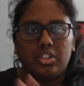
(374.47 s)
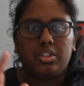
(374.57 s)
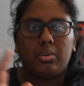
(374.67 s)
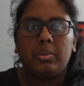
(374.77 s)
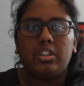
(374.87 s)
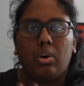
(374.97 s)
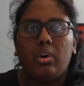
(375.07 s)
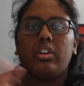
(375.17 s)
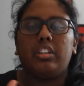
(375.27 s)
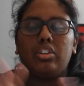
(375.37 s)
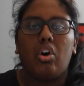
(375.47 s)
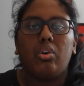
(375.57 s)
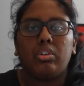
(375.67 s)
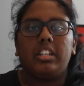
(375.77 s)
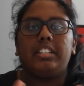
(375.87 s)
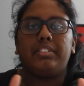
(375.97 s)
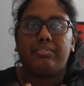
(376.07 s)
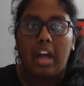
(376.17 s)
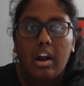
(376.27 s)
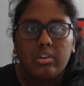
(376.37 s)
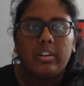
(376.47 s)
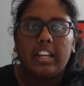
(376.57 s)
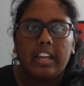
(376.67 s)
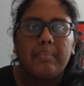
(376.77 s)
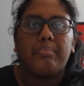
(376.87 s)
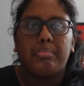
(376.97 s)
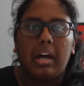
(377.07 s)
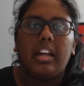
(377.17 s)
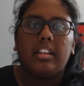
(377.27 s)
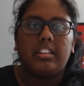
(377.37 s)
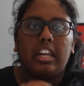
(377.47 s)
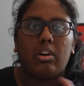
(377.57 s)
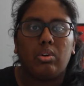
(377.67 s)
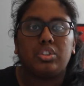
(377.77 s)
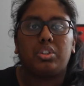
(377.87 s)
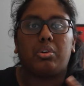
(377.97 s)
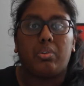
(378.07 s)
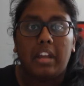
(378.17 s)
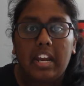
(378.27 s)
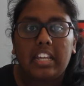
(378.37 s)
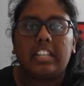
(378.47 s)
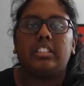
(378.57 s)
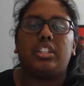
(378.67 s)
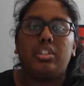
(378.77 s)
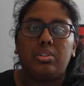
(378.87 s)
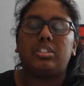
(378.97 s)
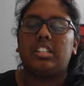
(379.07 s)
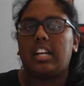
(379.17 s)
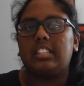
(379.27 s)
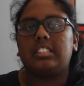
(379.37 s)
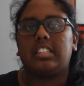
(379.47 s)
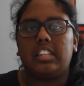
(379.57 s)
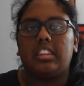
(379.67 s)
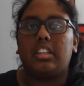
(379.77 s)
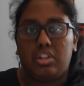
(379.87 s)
So with the oil, they're not only devouring it, but they are also creating it to use against the